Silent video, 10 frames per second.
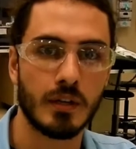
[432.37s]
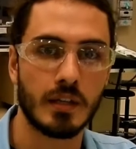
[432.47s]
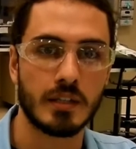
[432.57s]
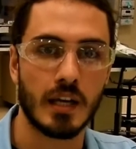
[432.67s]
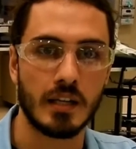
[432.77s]

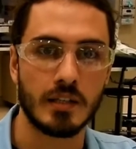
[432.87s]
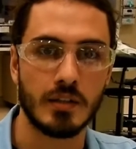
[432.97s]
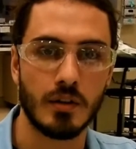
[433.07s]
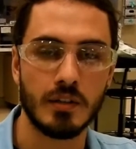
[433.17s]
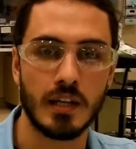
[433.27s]
contains
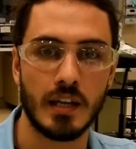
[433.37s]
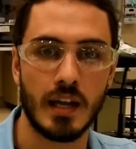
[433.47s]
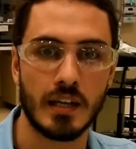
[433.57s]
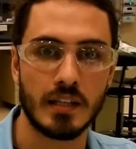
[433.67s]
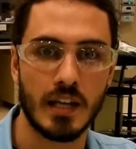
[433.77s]

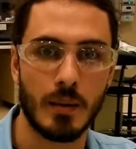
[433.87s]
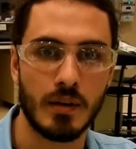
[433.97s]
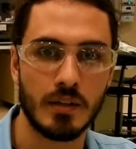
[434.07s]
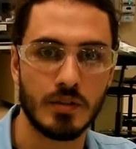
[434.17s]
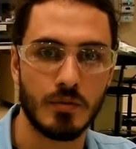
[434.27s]
non-DNA
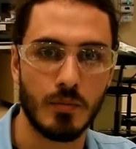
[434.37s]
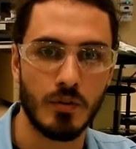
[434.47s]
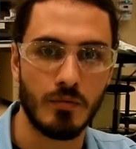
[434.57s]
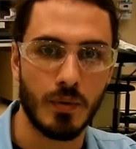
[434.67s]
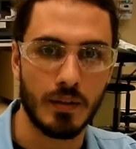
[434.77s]
contaminants
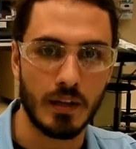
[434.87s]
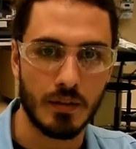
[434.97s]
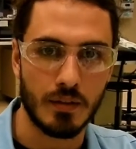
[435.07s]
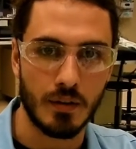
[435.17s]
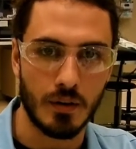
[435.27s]
removed by the
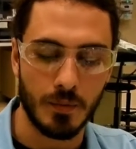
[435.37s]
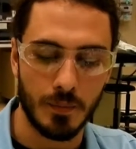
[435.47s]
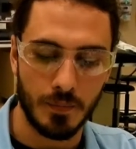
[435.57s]
ethanol.